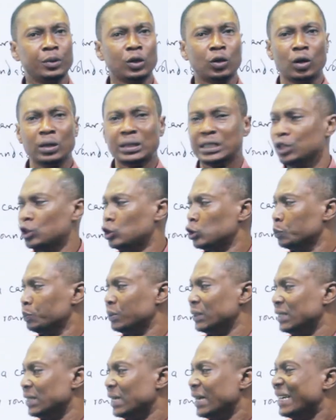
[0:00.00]
because it should
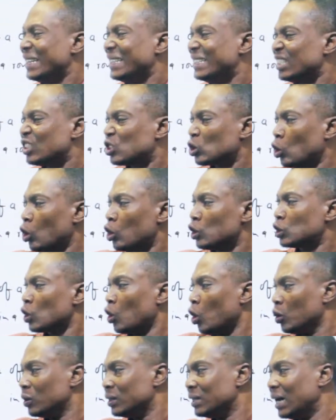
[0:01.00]
be discussed
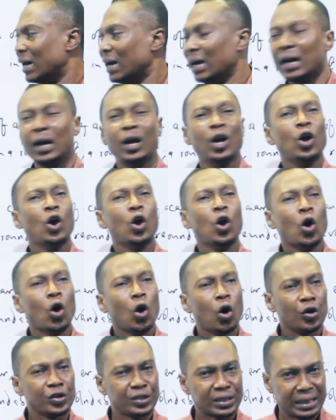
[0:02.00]
under
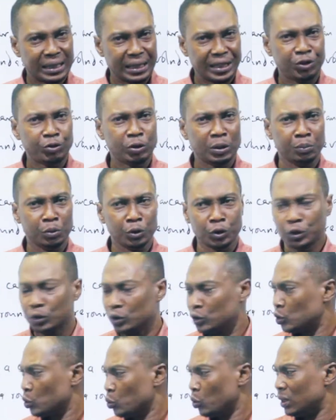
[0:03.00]
oscillatory motion.
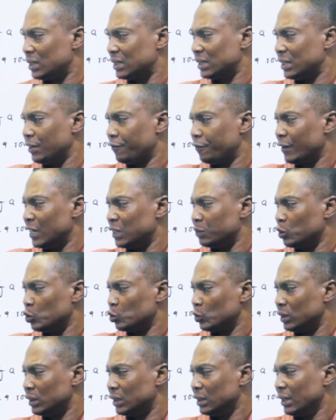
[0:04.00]
So what's the difference
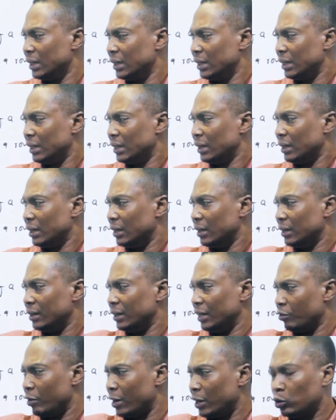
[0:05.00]
between
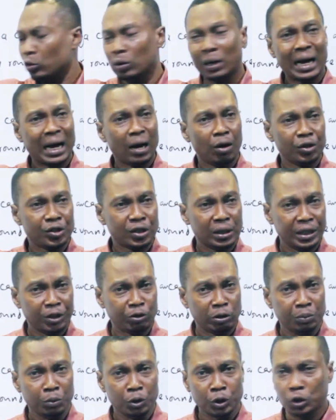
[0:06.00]
the regular
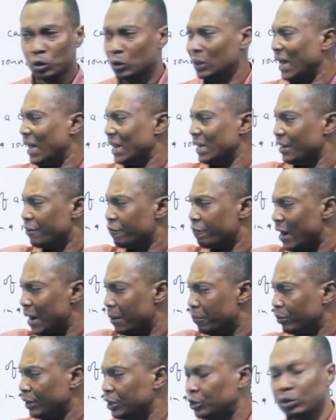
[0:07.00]
oscillatory motion and the
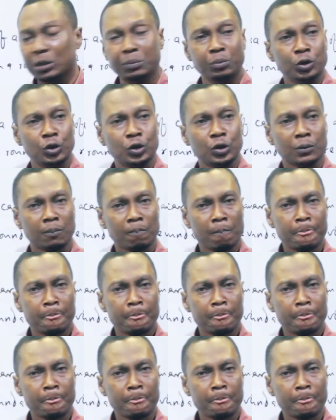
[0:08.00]
vibratory motion?